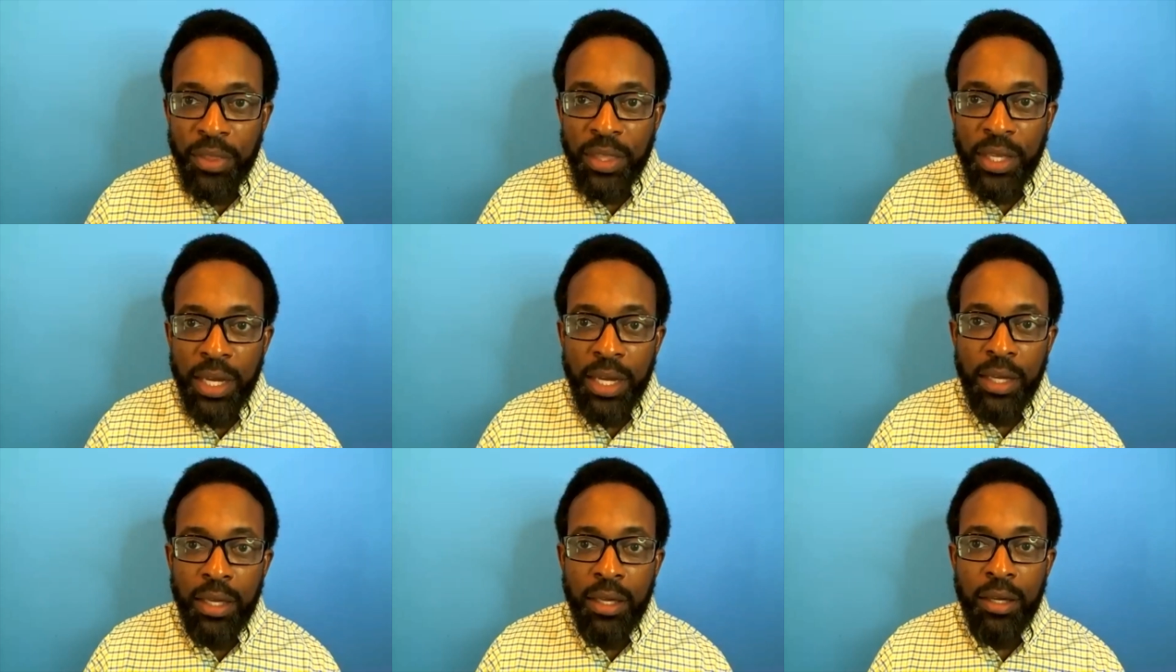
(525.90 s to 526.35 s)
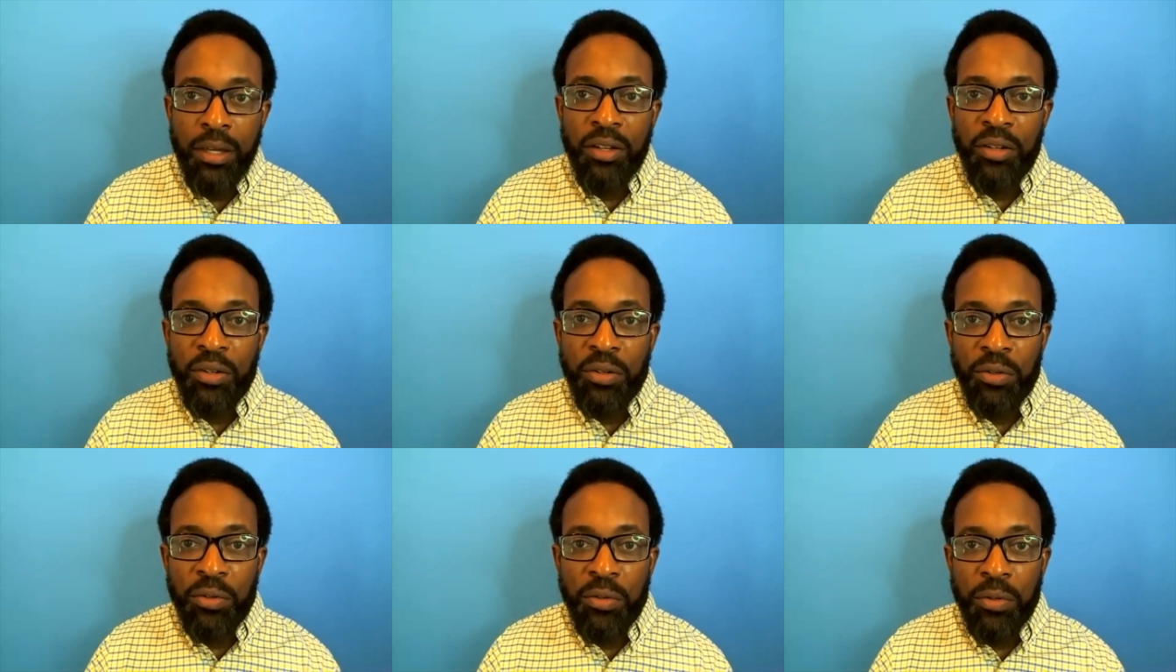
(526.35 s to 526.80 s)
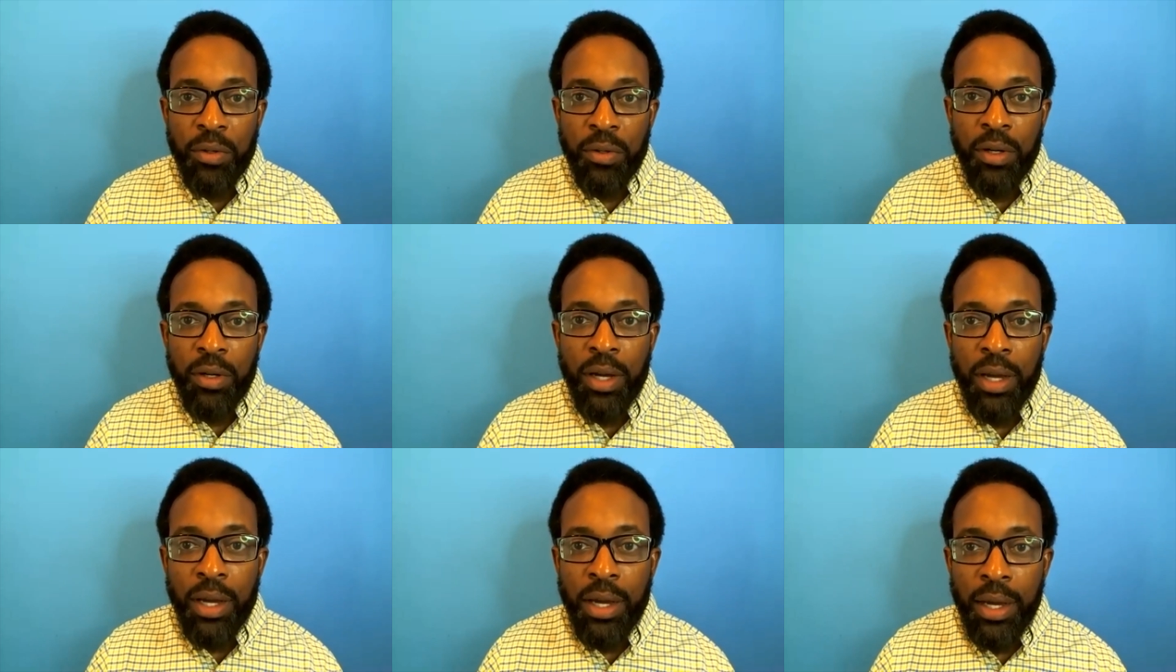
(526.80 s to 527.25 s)
Thank you.
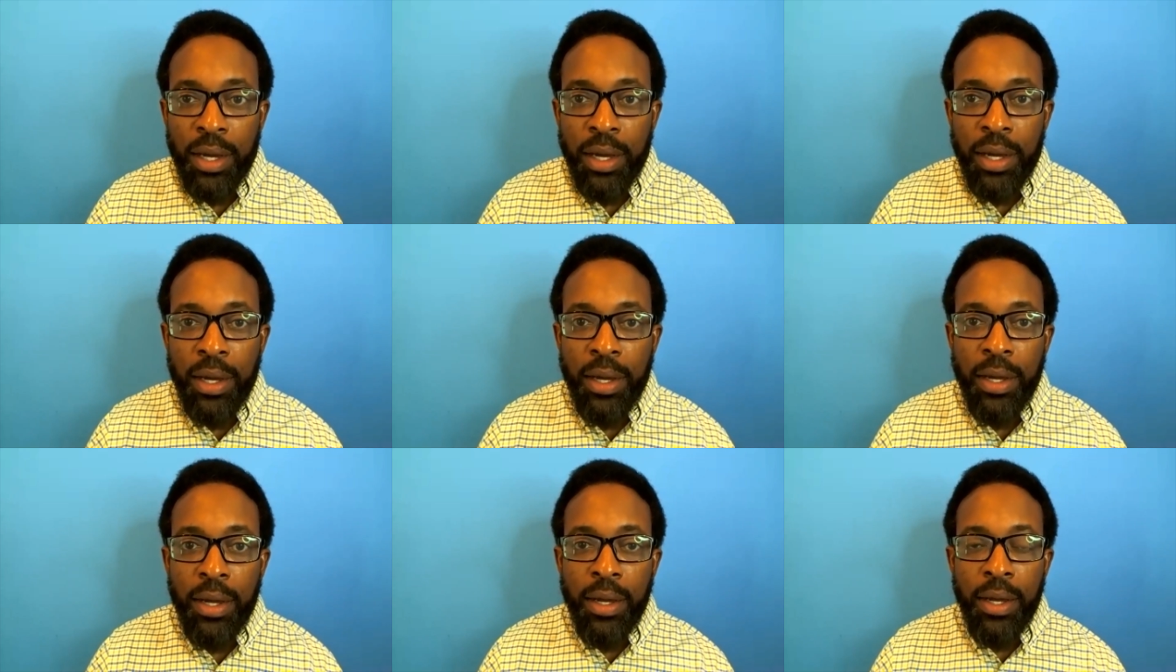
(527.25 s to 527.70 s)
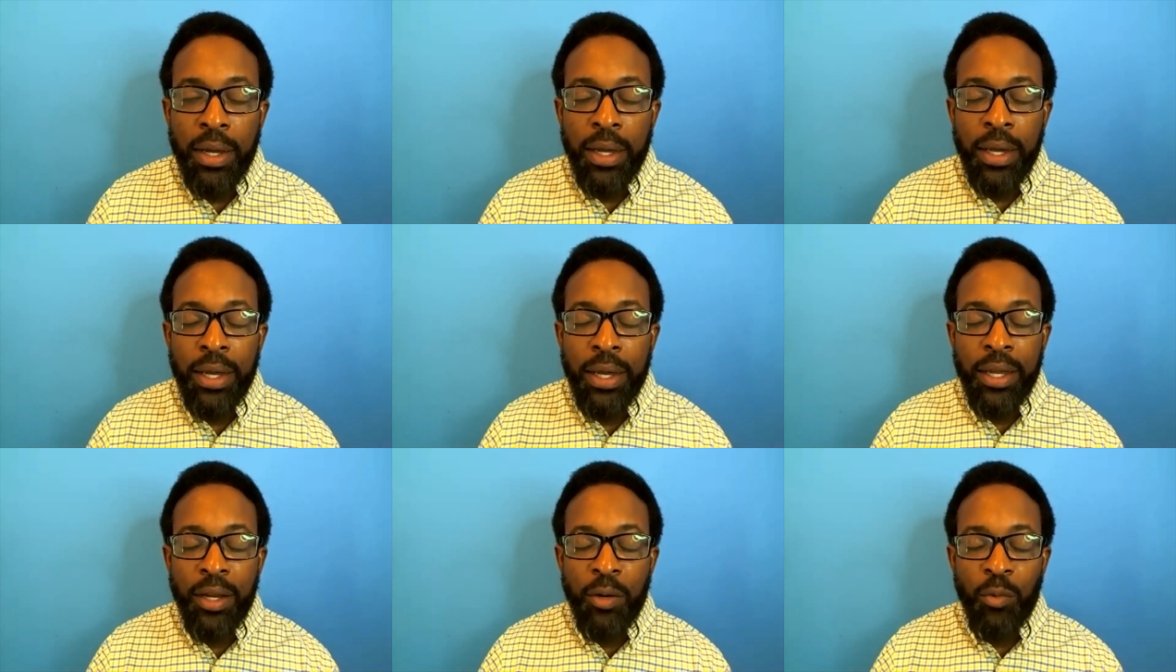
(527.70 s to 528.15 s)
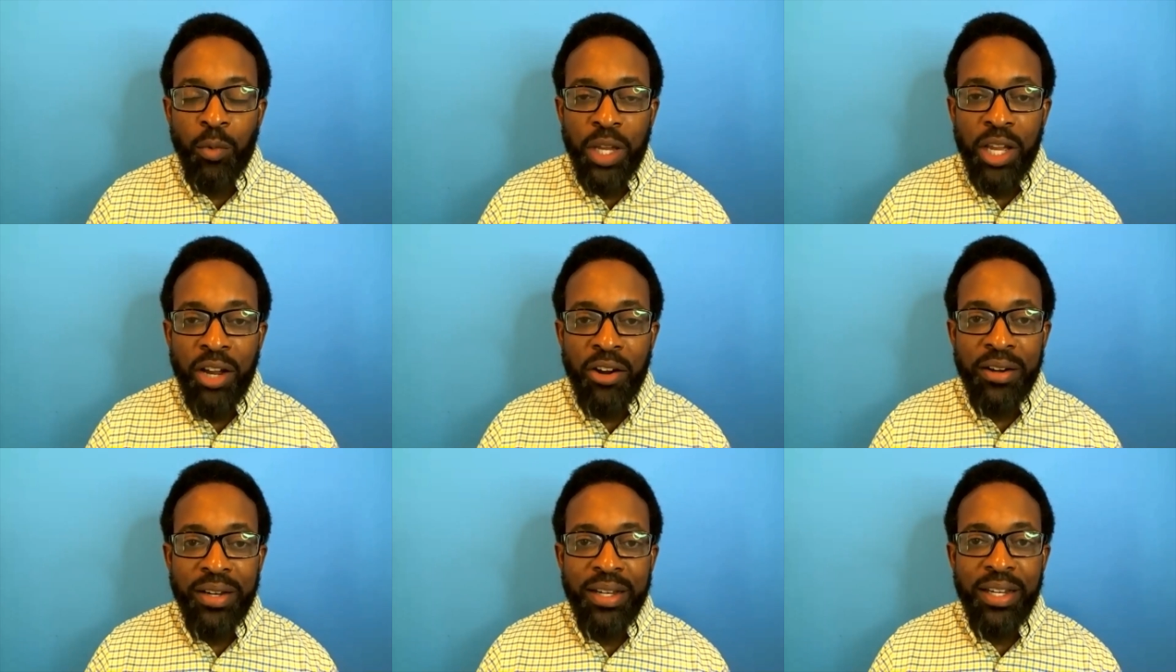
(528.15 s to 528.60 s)
And
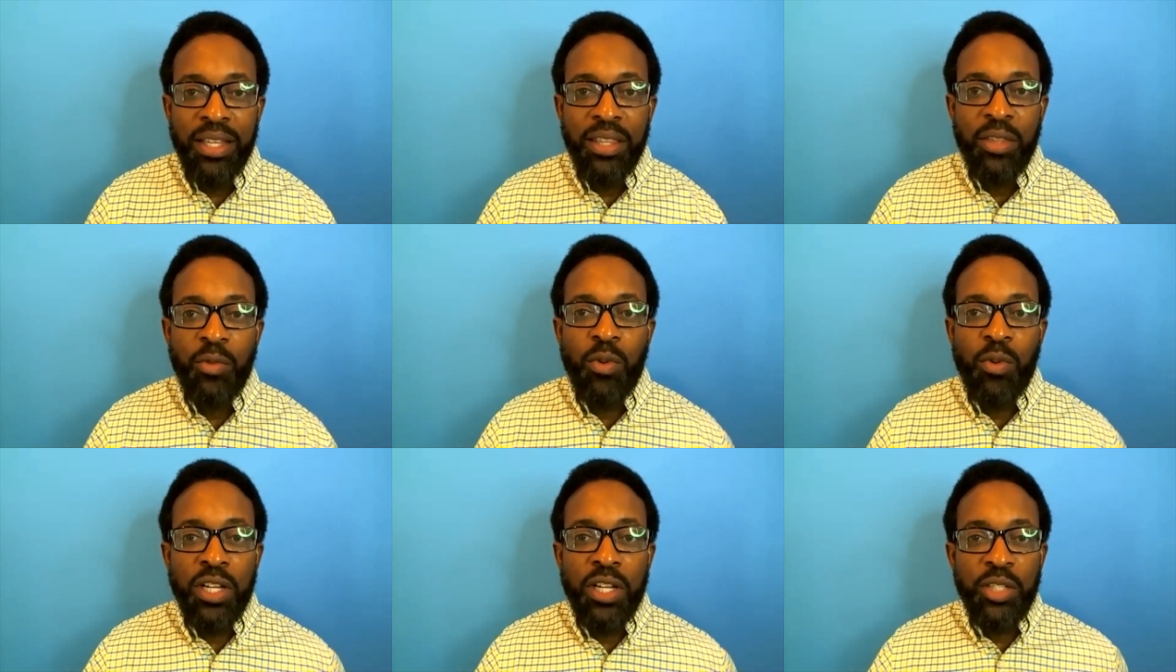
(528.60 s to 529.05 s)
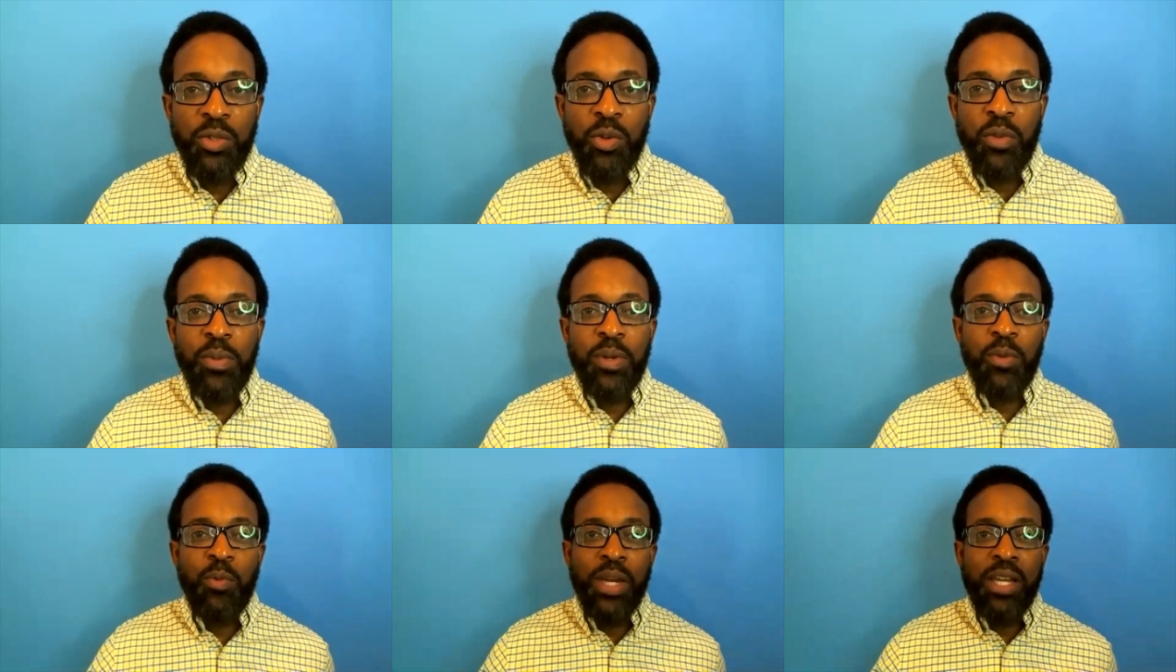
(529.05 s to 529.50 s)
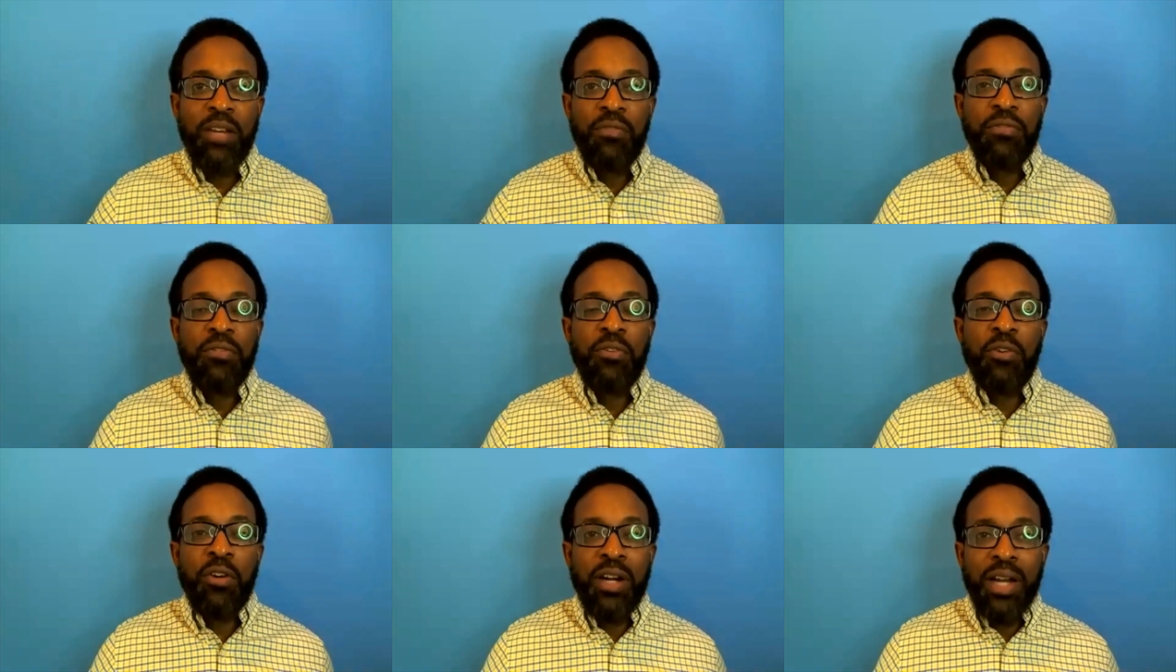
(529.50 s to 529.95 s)
we are indeed the ones we've been waiting
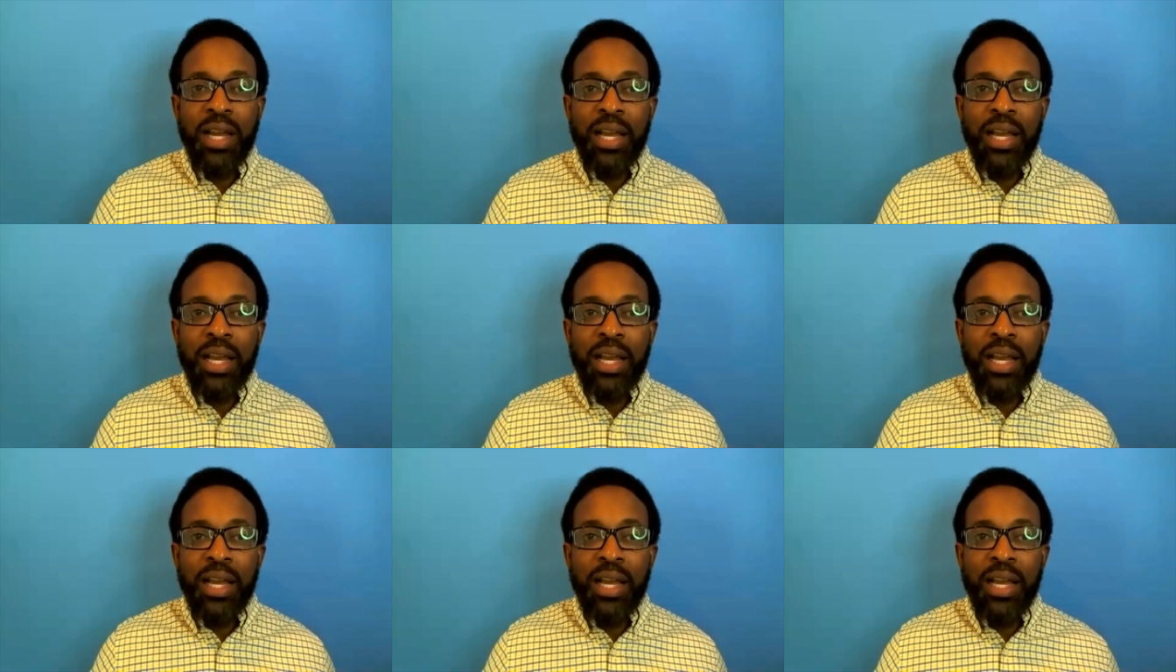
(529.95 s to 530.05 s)
for.